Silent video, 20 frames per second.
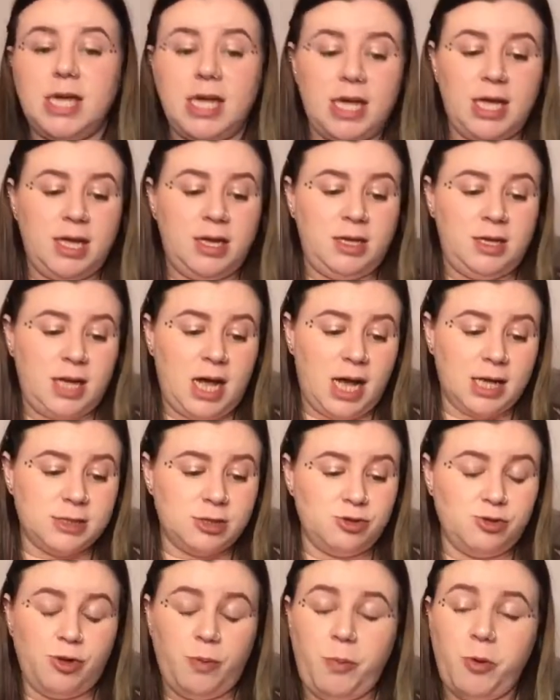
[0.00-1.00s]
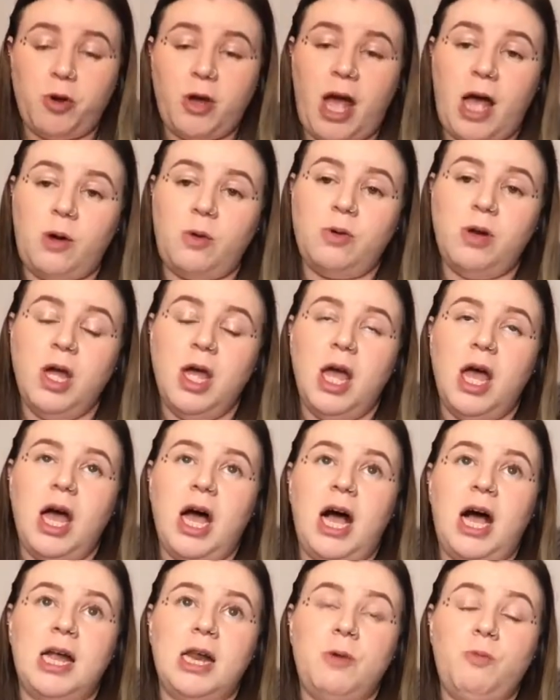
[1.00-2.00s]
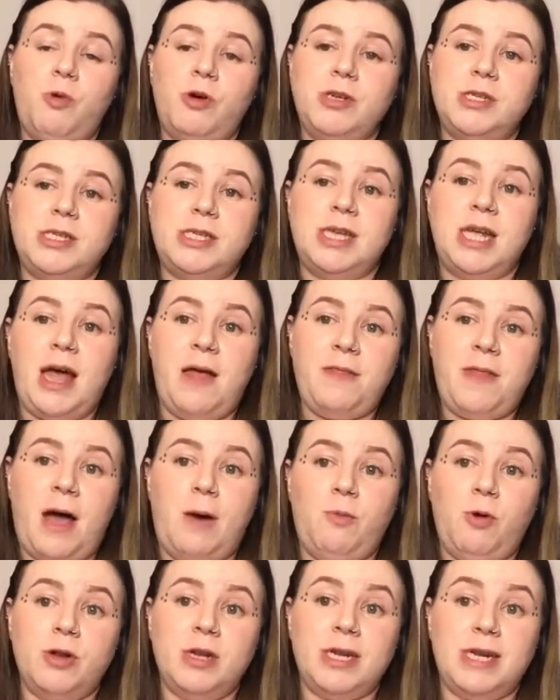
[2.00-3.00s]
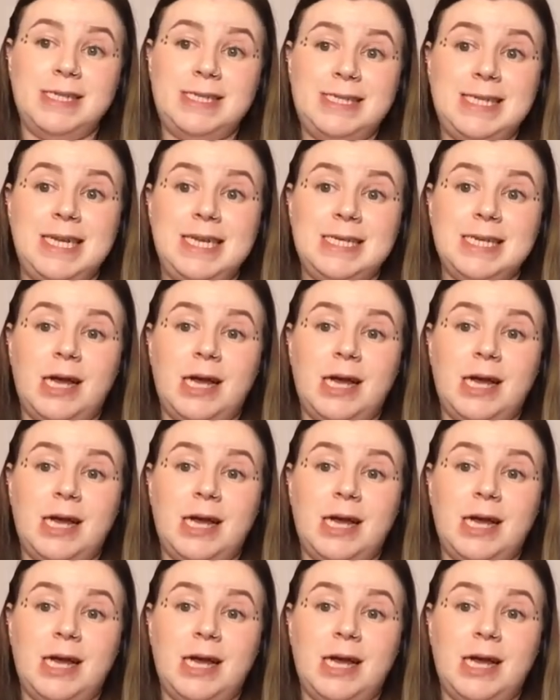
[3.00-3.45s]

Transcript: He has another book out, and I wanted to get that one, and I did.